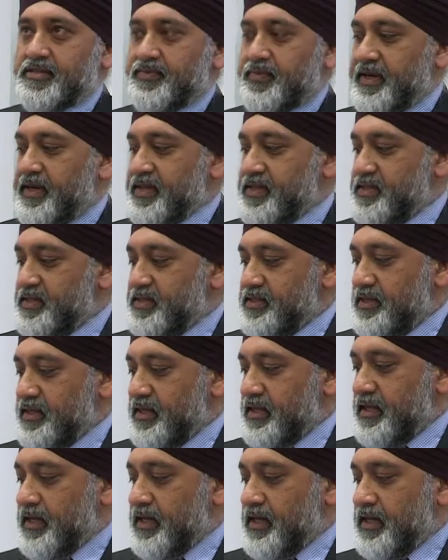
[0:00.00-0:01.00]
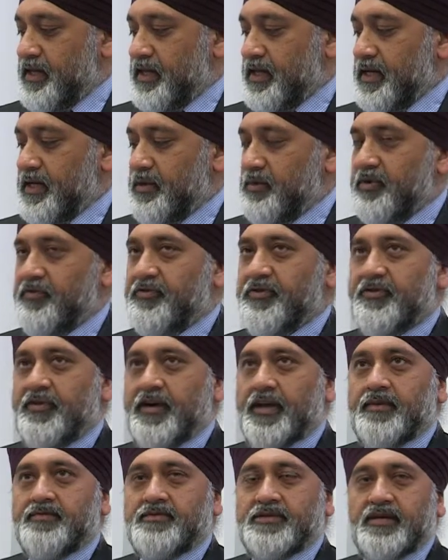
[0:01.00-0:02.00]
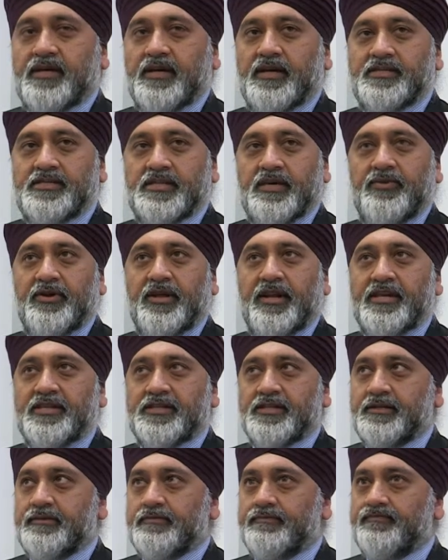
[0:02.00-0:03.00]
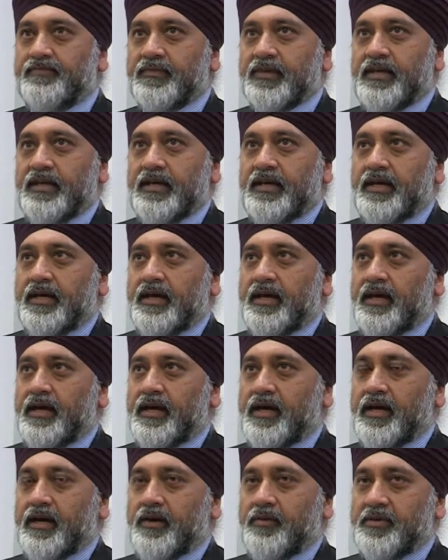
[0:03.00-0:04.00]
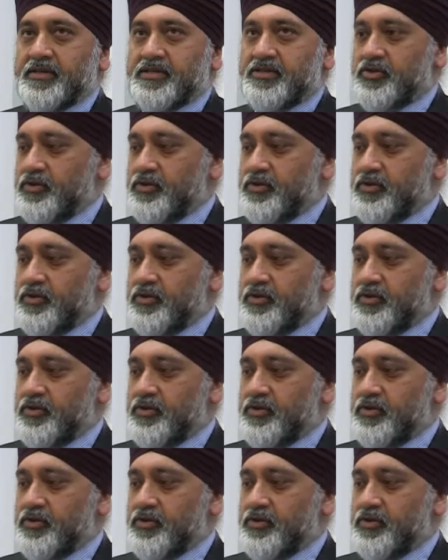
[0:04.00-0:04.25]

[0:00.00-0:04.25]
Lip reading: space. We've developed a simulator which